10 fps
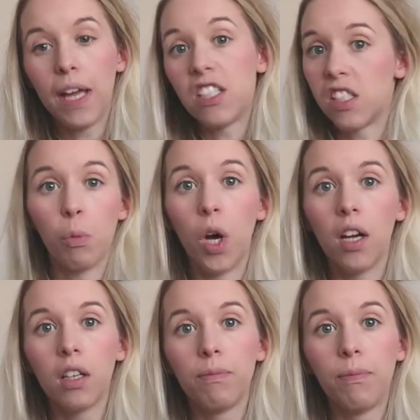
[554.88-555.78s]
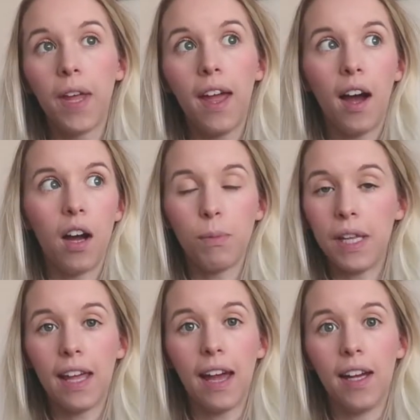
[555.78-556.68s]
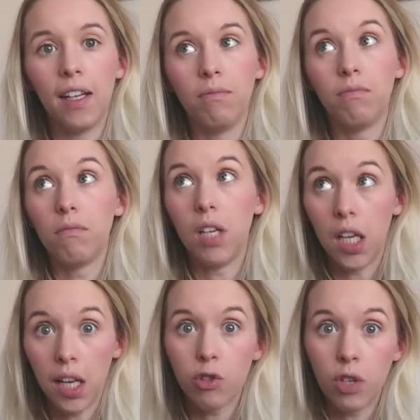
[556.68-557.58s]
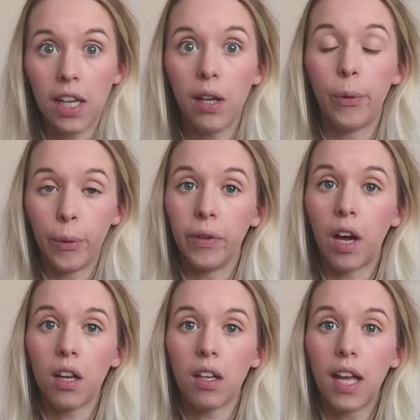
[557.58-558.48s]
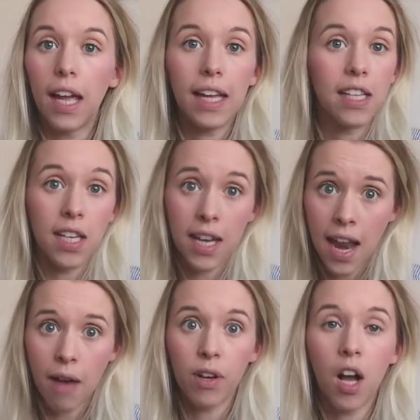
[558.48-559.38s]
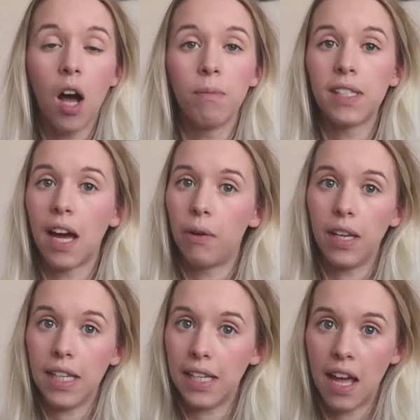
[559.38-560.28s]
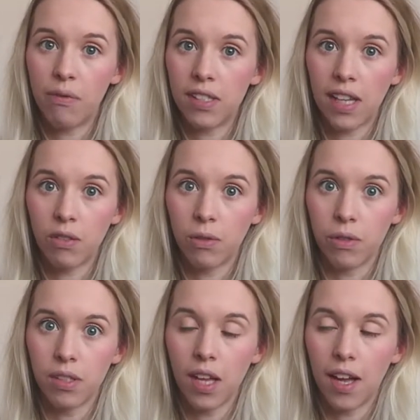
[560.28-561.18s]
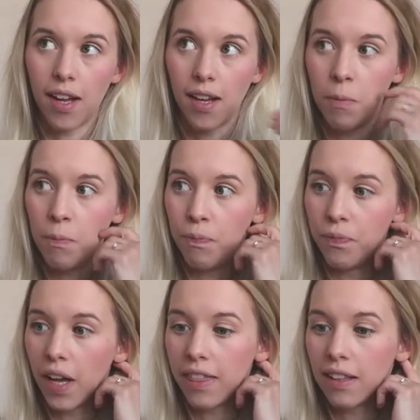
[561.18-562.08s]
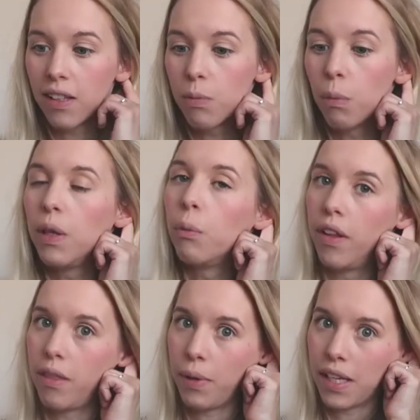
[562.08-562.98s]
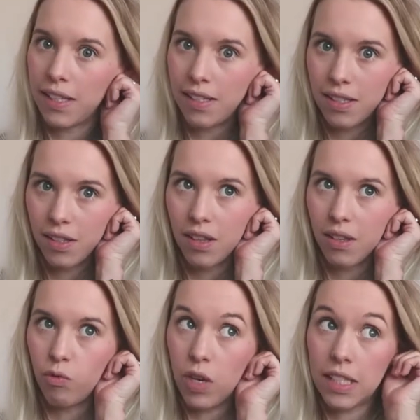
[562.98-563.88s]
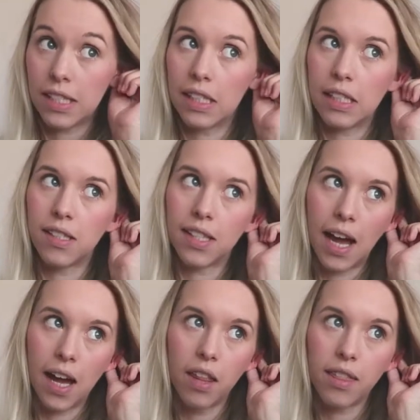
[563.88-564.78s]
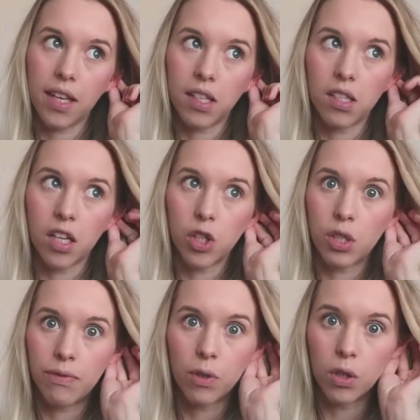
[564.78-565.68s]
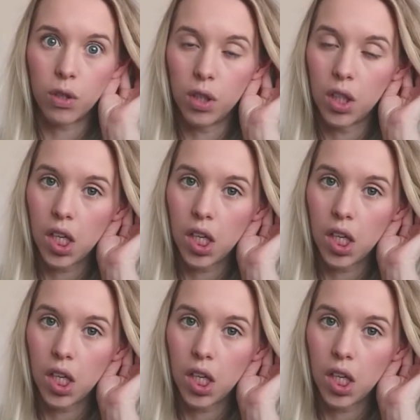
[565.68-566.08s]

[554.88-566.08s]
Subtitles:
It doesn't work. I'd be there literally all night. He never calms down and he never settles. I think that's probably one of the biggest reasons that things are so difficult.